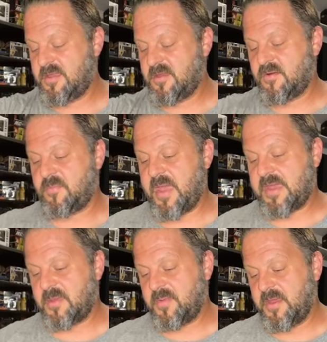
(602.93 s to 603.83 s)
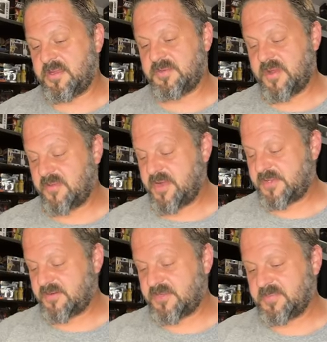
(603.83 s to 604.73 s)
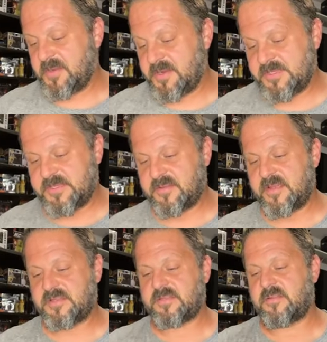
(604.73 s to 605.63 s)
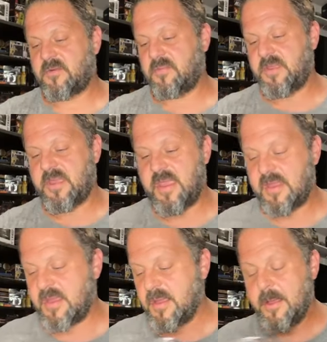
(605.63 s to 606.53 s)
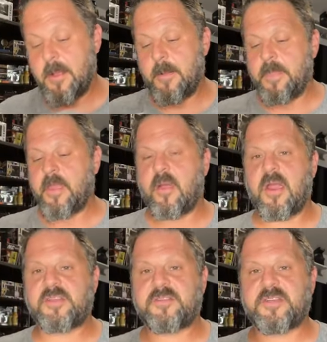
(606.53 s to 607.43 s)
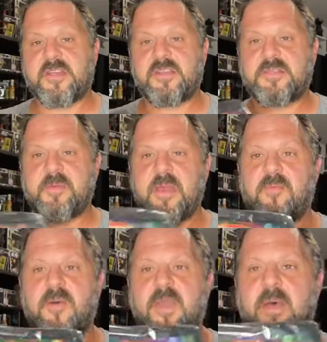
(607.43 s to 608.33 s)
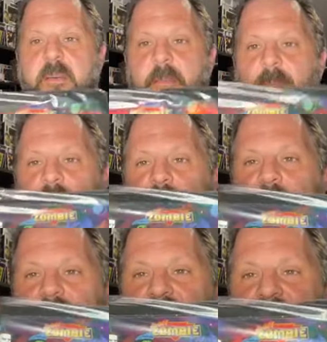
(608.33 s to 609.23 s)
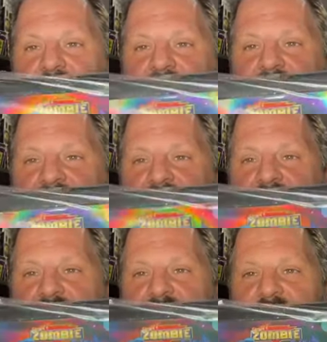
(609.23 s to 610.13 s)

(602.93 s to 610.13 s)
or packing peanuts rather, not circus peanuts. That would be the candy. All right, so check this bad boy out. Look at that